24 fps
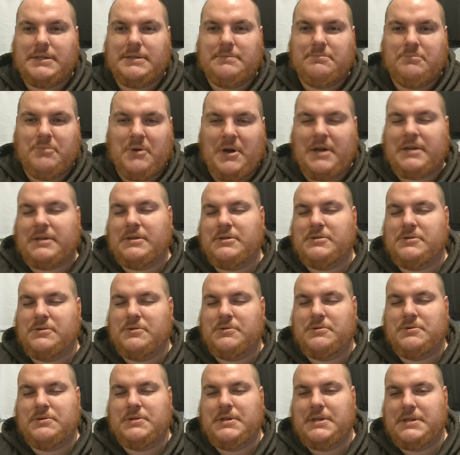practice
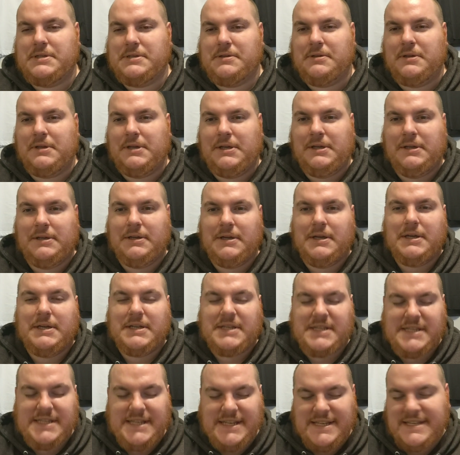social
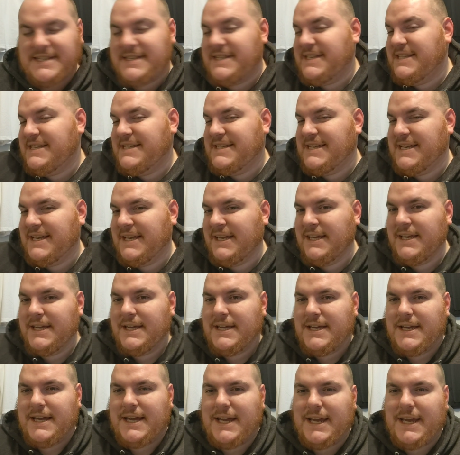distancing,
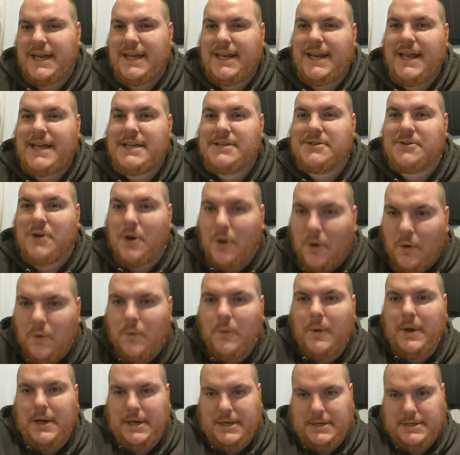and as
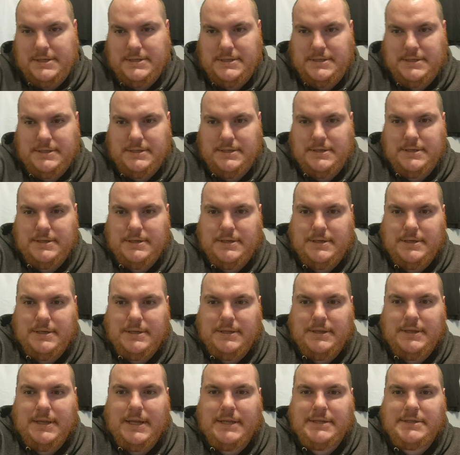always,
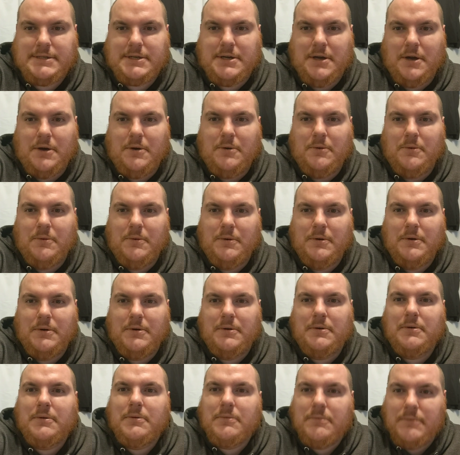let's go
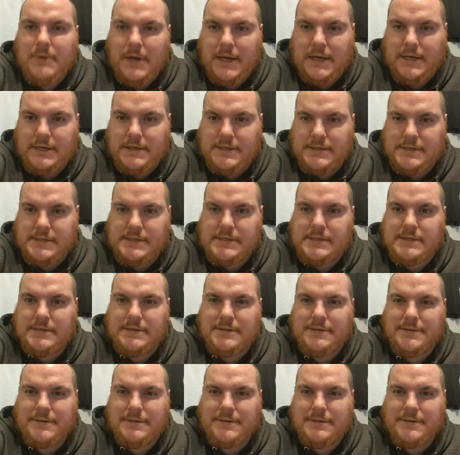Raiders.